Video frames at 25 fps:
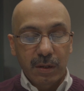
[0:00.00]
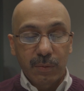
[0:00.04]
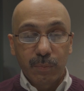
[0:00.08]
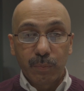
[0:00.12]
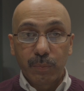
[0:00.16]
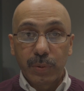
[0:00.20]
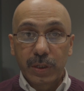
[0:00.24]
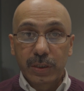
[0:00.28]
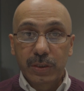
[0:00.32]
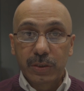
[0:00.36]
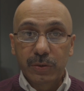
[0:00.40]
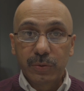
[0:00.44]

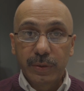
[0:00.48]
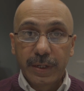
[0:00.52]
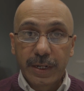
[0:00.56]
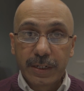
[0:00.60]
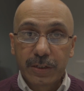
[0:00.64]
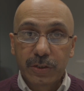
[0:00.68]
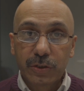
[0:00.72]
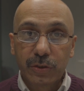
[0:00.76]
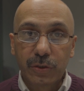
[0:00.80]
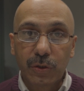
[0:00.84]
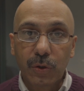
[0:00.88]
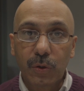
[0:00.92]
But to
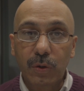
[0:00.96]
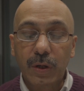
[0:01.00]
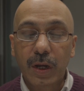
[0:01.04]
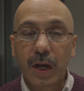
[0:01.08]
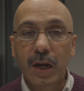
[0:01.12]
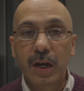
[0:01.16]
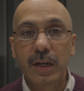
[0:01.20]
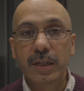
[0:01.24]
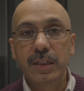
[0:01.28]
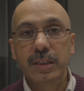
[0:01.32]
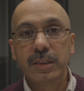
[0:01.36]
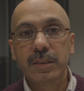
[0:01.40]
let you know
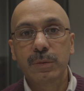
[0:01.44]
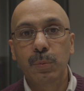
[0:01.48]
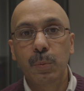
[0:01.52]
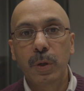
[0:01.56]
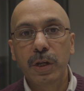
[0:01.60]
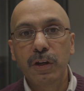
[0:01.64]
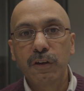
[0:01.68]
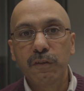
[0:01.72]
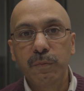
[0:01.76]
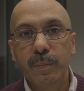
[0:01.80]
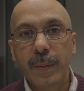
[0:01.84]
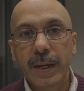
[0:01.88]
guys,
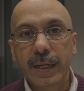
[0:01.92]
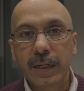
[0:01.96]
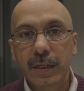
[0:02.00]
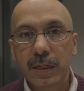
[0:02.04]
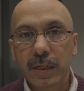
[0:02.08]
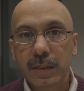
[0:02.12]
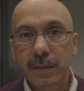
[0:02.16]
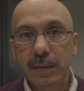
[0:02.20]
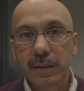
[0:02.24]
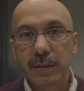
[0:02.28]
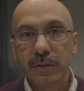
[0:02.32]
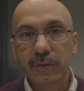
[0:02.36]
one of my
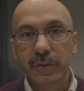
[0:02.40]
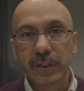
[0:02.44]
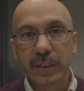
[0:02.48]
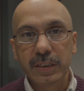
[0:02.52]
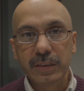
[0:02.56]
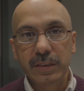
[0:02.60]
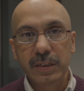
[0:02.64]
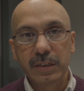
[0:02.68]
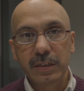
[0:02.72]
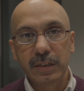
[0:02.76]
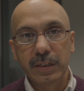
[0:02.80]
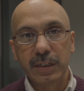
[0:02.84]
cousin
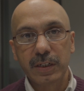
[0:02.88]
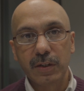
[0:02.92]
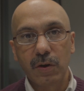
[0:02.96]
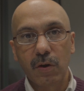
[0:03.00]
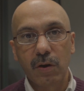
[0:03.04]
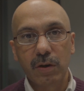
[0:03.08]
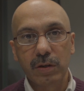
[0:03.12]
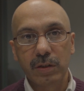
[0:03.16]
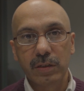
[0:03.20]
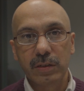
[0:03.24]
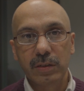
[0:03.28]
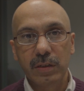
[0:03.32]
recently
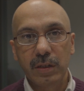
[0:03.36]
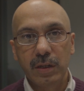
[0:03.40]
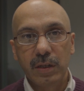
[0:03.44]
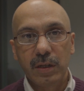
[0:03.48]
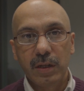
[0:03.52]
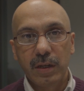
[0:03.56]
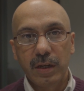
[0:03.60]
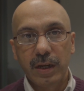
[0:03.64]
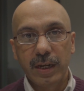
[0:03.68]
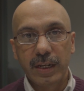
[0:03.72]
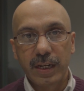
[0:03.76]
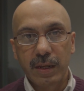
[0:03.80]
got
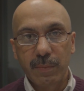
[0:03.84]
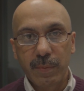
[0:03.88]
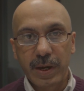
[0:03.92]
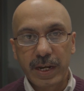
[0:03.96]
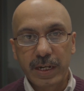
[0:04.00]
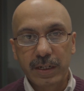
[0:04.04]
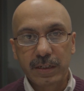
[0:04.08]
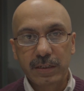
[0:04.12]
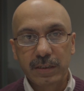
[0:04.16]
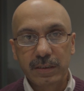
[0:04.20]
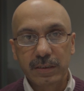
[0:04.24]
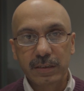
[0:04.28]
an
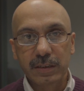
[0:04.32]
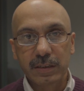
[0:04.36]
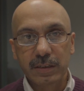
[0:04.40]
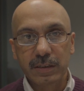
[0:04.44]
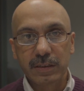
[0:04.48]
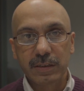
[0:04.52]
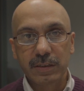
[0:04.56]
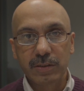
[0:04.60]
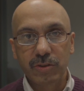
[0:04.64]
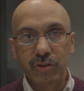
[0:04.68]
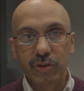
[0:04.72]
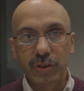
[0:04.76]
American
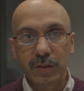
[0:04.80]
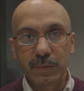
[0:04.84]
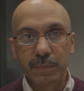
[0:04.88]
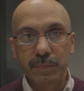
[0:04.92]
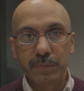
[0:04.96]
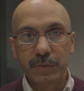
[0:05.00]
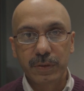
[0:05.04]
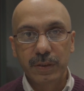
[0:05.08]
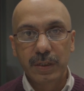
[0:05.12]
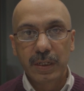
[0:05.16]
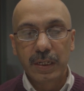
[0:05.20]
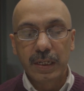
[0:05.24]

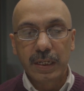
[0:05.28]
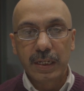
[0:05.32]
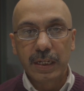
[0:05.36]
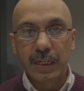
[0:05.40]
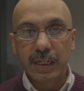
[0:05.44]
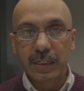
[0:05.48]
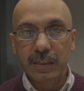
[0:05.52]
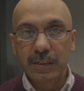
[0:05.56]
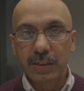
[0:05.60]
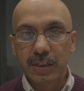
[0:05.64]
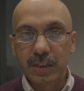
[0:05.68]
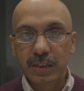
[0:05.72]
citizenship
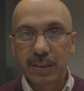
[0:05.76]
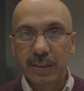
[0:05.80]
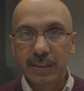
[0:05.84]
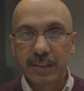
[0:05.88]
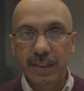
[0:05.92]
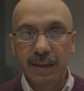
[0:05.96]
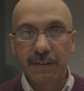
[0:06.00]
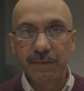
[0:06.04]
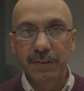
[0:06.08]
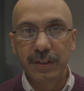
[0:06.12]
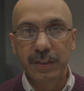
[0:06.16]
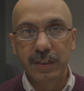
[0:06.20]
in just
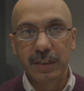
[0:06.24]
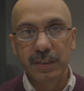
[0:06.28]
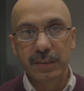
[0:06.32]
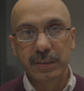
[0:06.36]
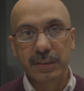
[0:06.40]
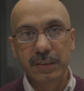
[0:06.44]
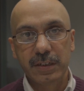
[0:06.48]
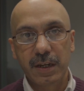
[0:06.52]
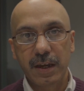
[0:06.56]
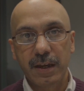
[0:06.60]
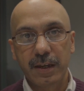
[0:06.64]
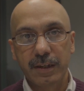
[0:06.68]
7
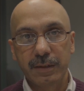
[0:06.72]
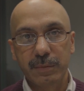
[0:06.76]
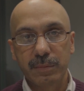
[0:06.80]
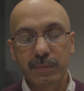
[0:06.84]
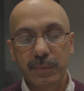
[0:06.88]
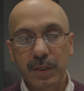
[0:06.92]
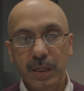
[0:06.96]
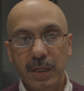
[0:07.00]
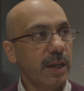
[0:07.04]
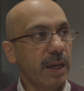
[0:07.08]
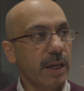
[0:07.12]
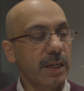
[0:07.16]
years time,
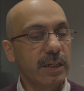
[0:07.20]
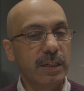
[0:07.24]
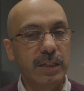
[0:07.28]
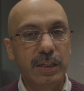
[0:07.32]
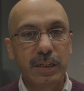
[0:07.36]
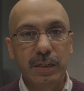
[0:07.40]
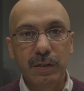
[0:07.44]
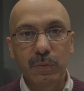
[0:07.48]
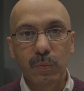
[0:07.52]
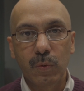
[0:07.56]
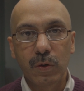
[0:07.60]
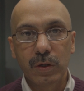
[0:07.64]
and
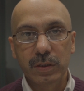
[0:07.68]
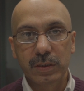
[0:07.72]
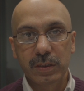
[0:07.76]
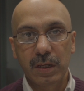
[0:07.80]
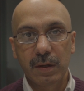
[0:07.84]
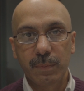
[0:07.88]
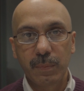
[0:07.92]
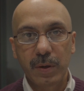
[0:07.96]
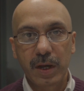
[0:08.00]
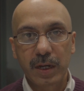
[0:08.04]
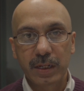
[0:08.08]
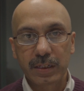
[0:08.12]
he was
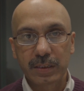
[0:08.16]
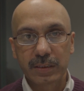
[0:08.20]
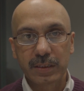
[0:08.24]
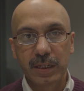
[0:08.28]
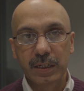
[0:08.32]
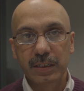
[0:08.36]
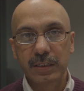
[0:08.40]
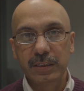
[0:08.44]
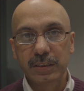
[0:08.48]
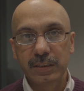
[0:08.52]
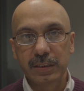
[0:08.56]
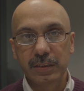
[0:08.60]
a
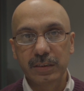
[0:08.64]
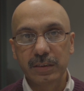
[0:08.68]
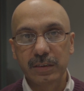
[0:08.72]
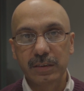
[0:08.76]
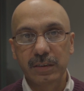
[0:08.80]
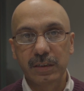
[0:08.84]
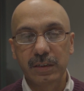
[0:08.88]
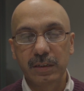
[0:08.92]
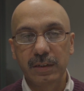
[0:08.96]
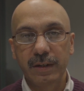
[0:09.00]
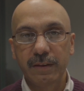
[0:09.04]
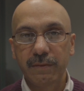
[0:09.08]
Pakistani
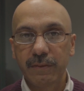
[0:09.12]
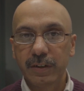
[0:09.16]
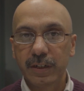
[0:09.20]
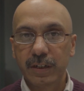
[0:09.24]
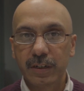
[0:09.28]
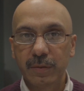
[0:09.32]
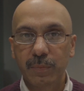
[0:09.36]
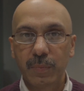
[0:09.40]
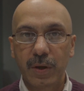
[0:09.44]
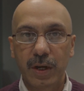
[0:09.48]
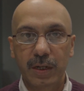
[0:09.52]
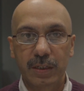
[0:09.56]
citizen living
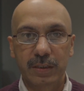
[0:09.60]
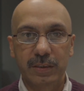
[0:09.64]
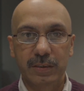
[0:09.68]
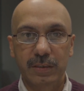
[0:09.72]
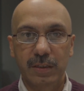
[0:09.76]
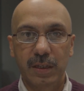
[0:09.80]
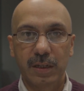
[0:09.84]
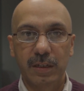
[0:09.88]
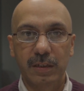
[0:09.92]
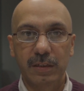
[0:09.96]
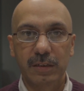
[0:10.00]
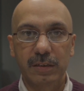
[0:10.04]
in
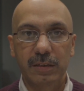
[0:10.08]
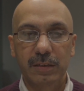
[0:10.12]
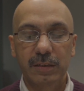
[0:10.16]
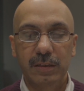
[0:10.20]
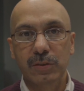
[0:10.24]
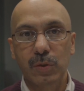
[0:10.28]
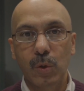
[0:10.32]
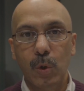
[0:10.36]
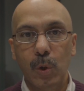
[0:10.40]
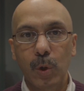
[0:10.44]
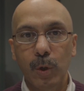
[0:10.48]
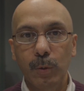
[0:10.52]
Pakistan.
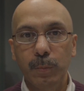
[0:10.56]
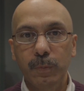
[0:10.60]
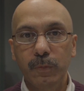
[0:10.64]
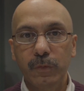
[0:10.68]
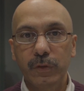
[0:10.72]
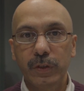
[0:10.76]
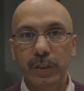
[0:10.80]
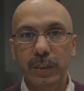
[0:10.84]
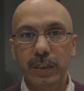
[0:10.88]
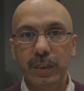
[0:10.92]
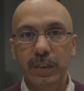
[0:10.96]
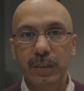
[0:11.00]
So
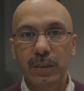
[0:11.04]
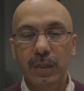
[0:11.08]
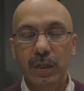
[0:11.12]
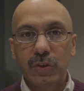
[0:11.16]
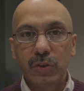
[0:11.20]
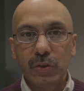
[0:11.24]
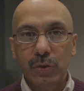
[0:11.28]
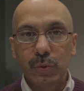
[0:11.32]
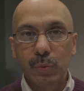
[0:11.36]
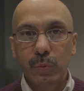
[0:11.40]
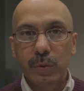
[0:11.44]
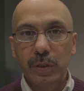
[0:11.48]
hopefully
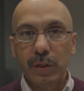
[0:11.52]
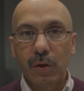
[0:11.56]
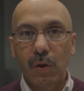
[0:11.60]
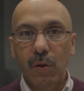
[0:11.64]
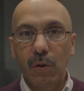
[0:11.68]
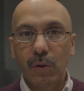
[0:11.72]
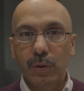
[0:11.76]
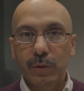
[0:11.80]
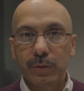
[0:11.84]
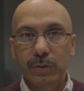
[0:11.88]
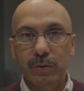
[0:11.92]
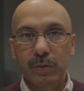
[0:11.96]
you will
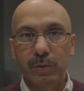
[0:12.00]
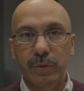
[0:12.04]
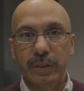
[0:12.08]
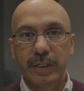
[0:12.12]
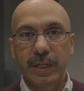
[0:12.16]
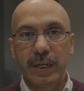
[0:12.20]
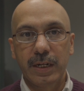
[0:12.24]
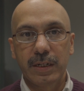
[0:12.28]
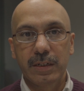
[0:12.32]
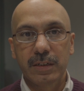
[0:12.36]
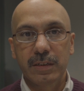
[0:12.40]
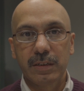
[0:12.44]
also
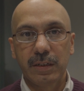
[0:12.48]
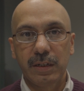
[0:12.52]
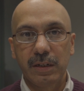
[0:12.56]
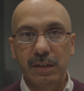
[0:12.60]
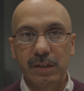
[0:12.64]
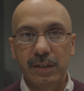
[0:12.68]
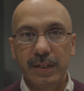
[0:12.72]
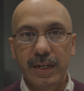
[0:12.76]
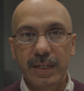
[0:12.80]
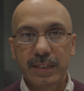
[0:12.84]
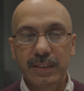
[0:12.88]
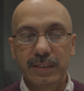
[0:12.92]
get
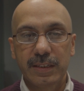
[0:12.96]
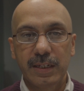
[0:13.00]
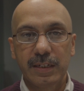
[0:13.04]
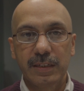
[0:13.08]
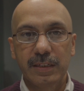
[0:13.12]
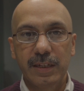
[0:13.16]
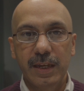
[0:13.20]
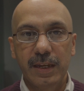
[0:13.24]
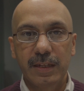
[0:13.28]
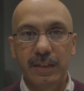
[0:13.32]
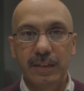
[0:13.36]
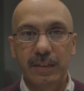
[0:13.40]
in less than
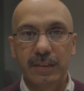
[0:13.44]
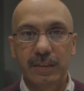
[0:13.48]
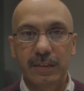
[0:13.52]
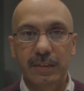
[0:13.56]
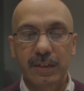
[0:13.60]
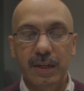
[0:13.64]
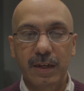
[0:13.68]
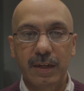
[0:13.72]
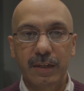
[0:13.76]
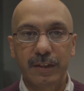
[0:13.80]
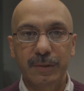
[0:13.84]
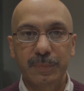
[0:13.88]
10 years
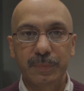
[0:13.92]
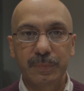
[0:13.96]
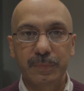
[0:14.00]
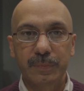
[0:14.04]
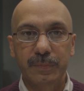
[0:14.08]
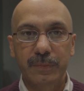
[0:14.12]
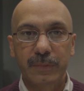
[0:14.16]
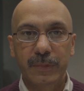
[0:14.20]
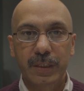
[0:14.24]
time.